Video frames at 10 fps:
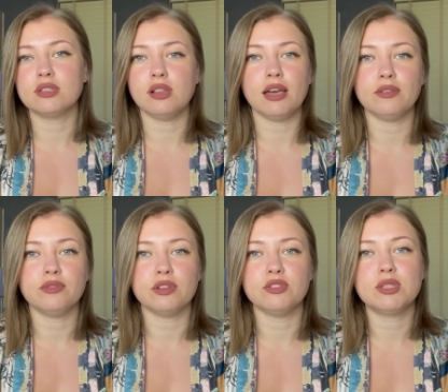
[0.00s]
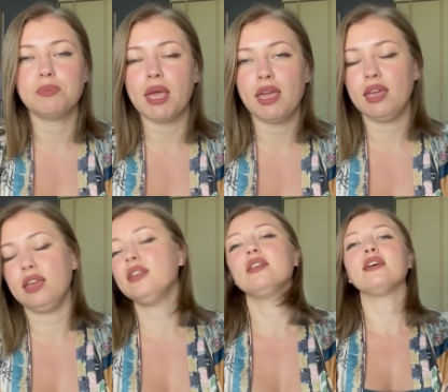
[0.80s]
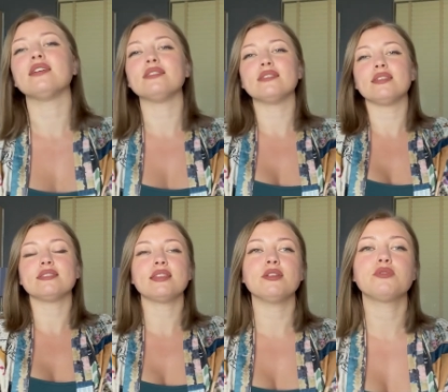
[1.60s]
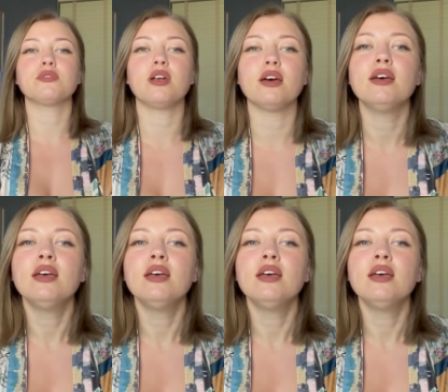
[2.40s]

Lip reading: life in Spain and etc.